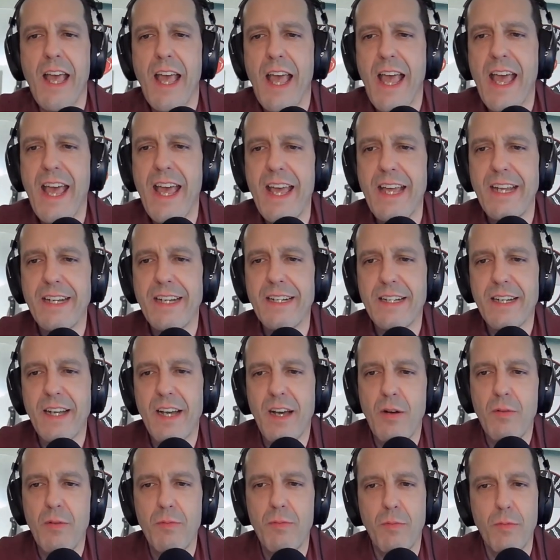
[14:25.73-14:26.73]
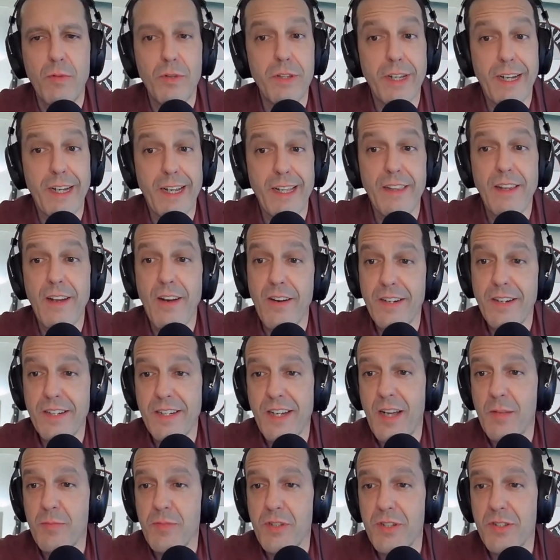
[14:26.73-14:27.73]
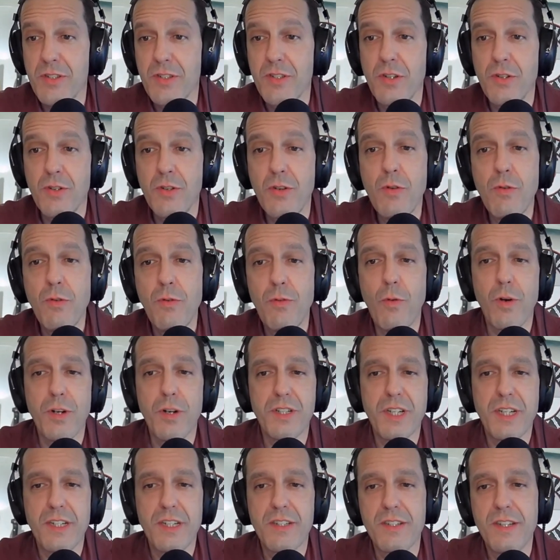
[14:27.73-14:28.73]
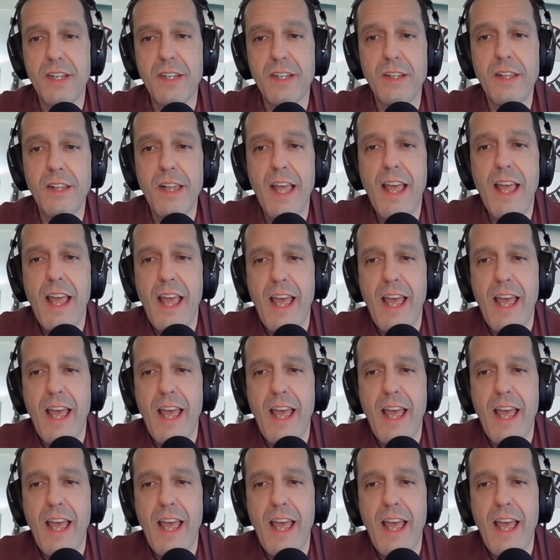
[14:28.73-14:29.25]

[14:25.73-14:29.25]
and we'll look at Larrin Thomas's new forging steel,